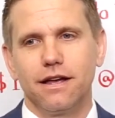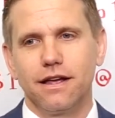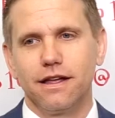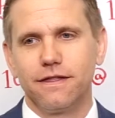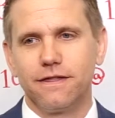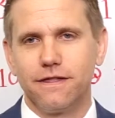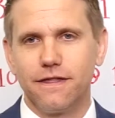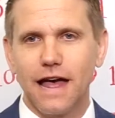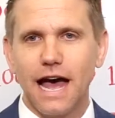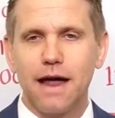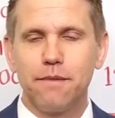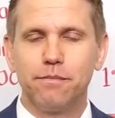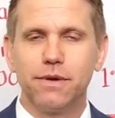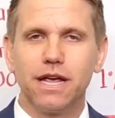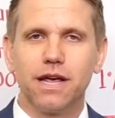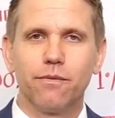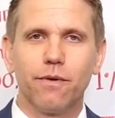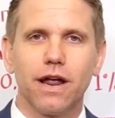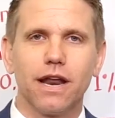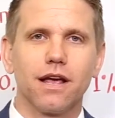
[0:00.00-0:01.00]
that
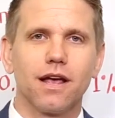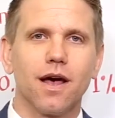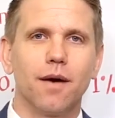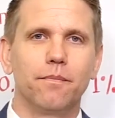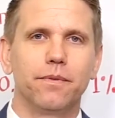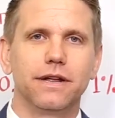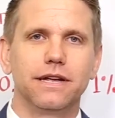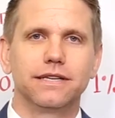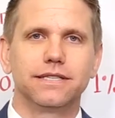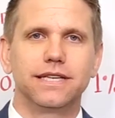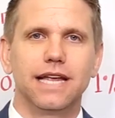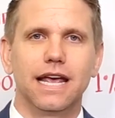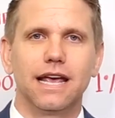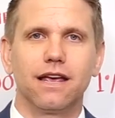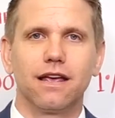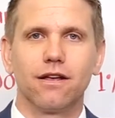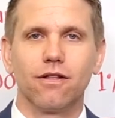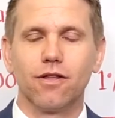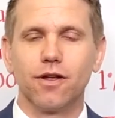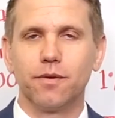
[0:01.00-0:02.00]
B-rated company is
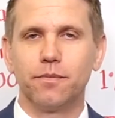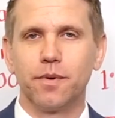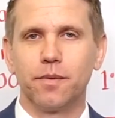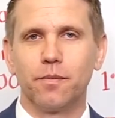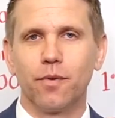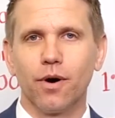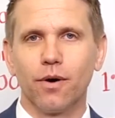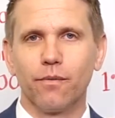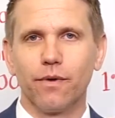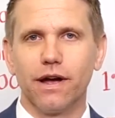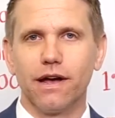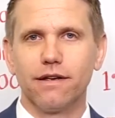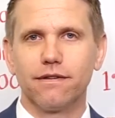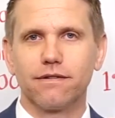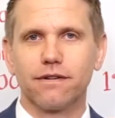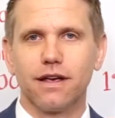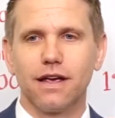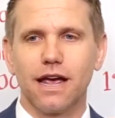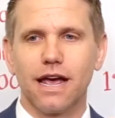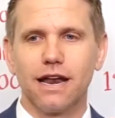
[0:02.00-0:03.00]
taking a little bit more
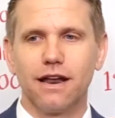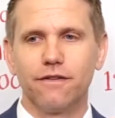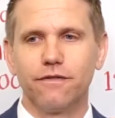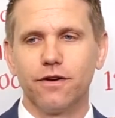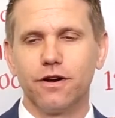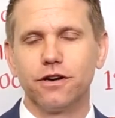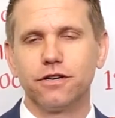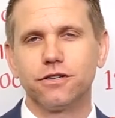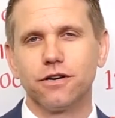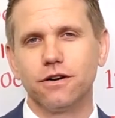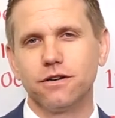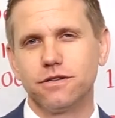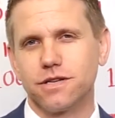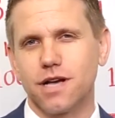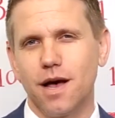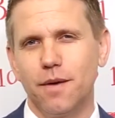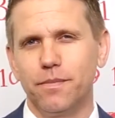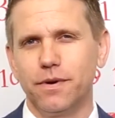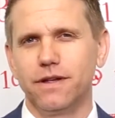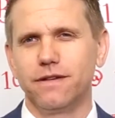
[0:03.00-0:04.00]
risk, and if an insurance
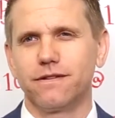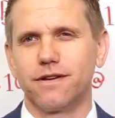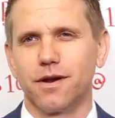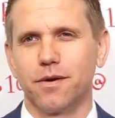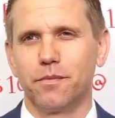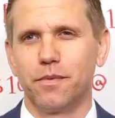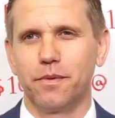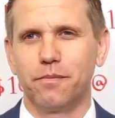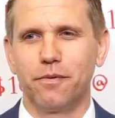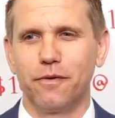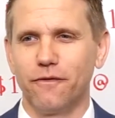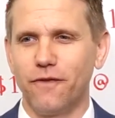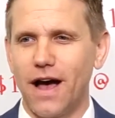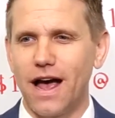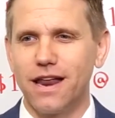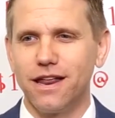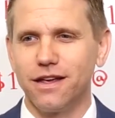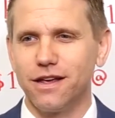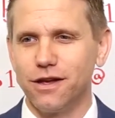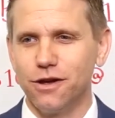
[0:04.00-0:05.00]
company is going to be
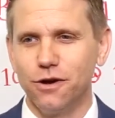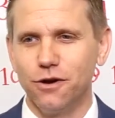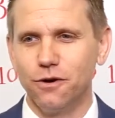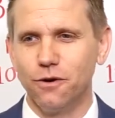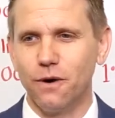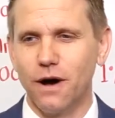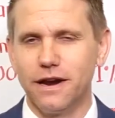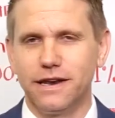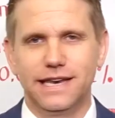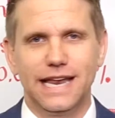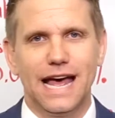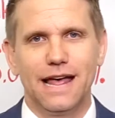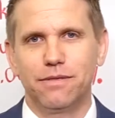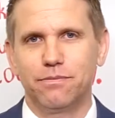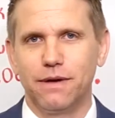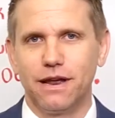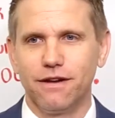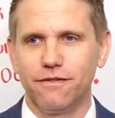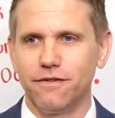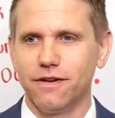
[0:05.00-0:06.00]
providing you a
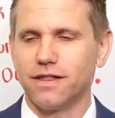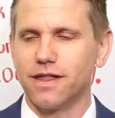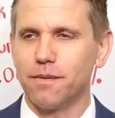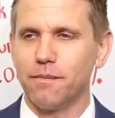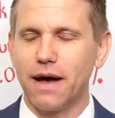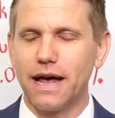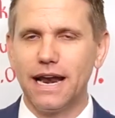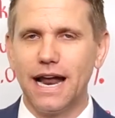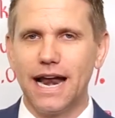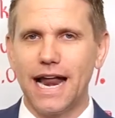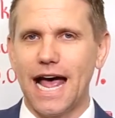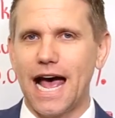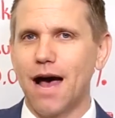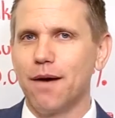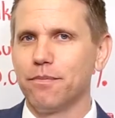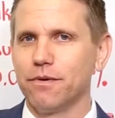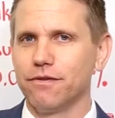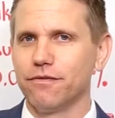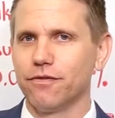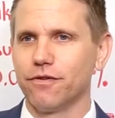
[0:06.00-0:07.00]
death benefit that might not
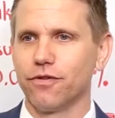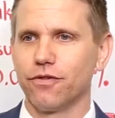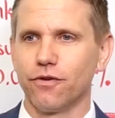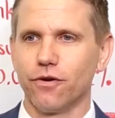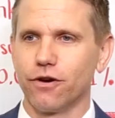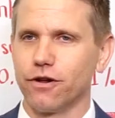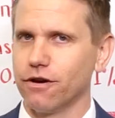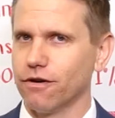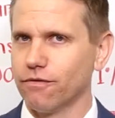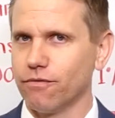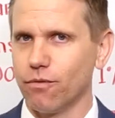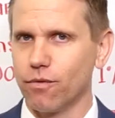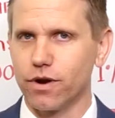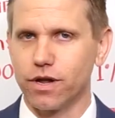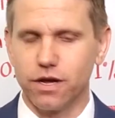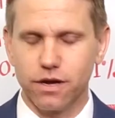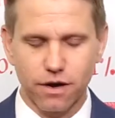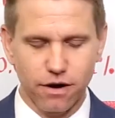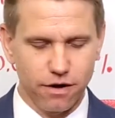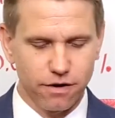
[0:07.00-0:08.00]
happen for 30 or
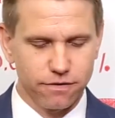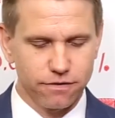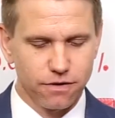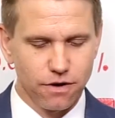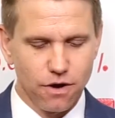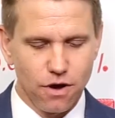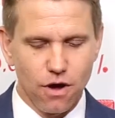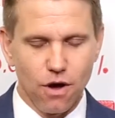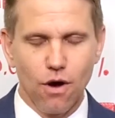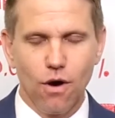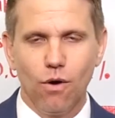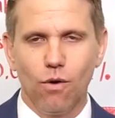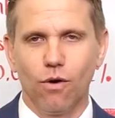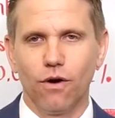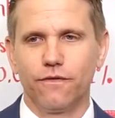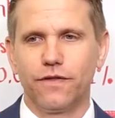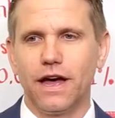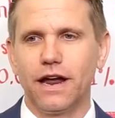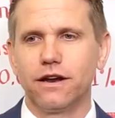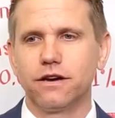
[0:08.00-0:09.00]
40 years, or
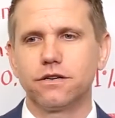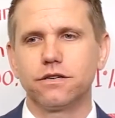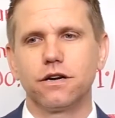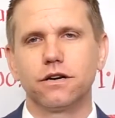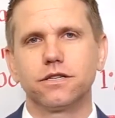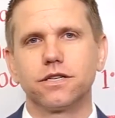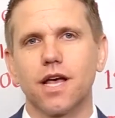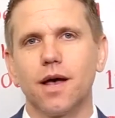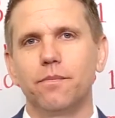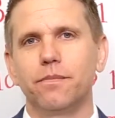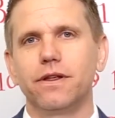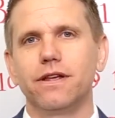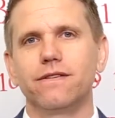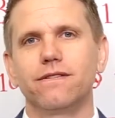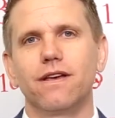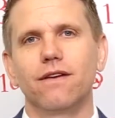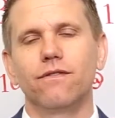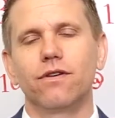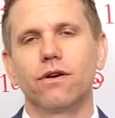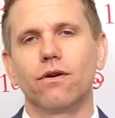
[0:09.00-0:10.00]
if that insurance company
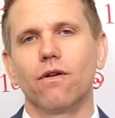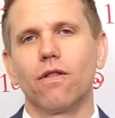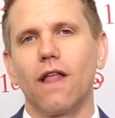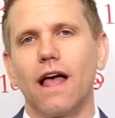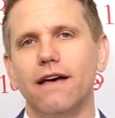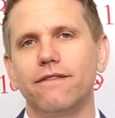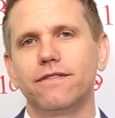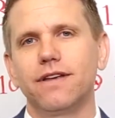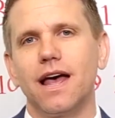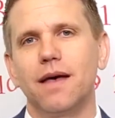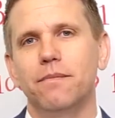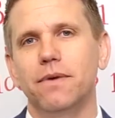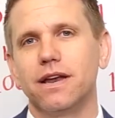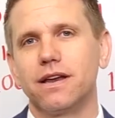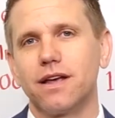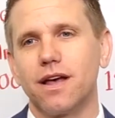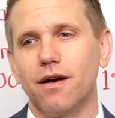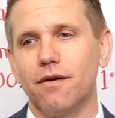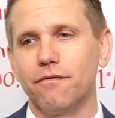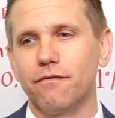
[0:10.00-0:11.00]
is giving you a lifetime
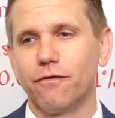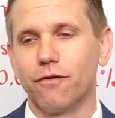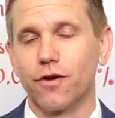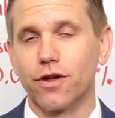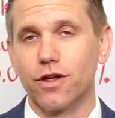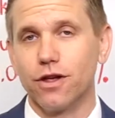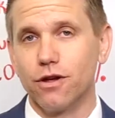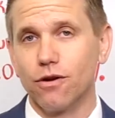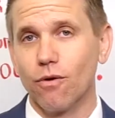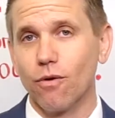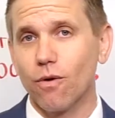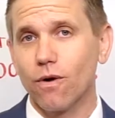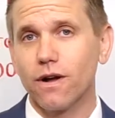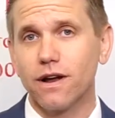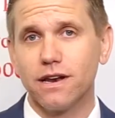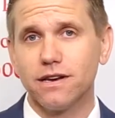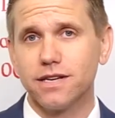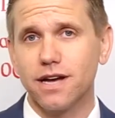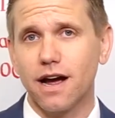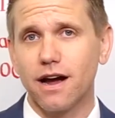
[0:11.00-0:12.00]
income for your
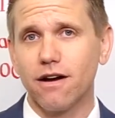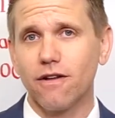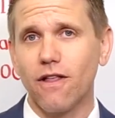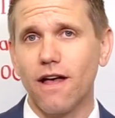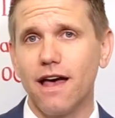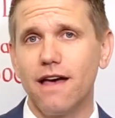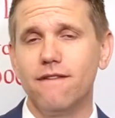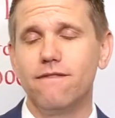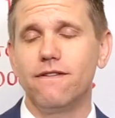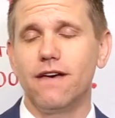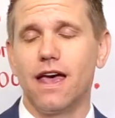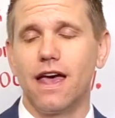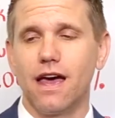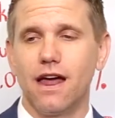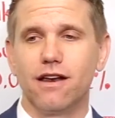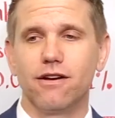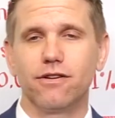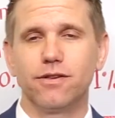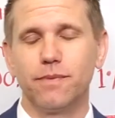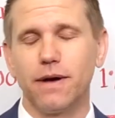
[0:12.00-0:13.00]
entire life
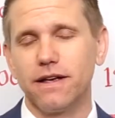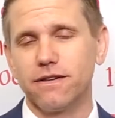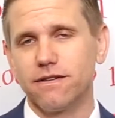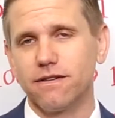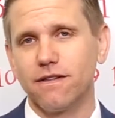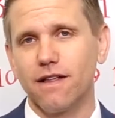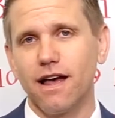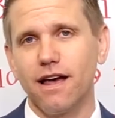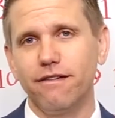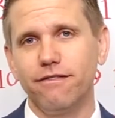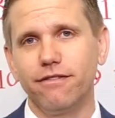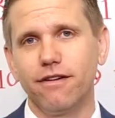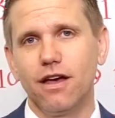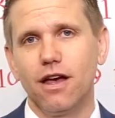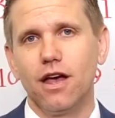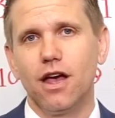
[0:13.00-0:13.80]
and your spouse's life,